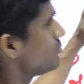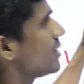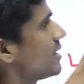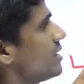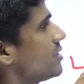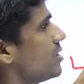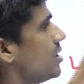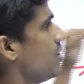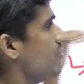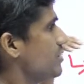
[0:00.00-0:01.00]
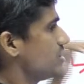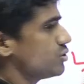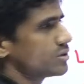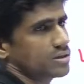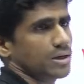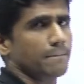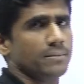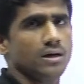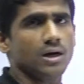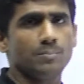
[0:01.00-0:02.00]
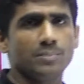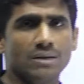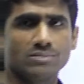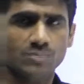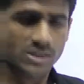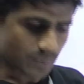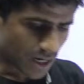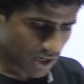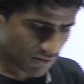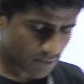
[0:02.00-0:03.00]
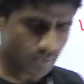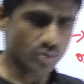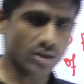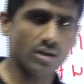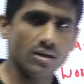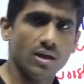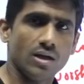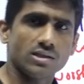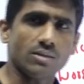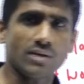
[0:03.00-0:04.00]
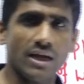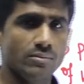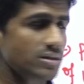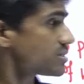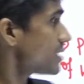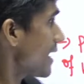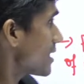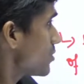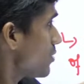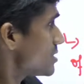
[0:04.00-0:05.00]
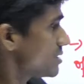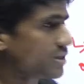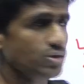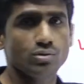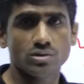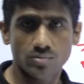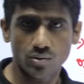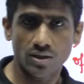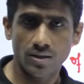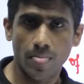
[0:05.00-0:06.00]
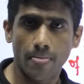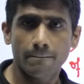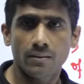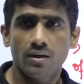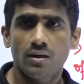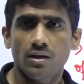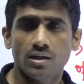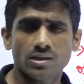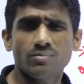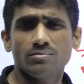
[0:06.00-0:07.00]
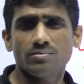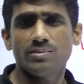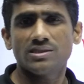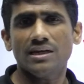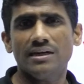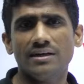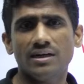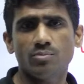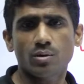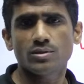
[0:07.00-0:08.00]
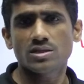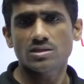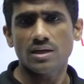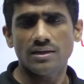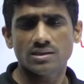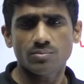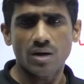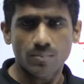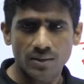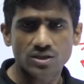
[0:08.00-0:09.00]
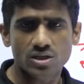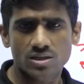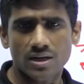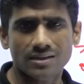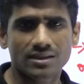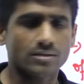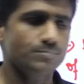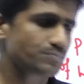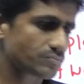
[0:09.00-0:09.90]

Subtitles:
important with your prelims perspective. Okay, sometime this act was in the news. Okay, some physical related provisions and some updations are there.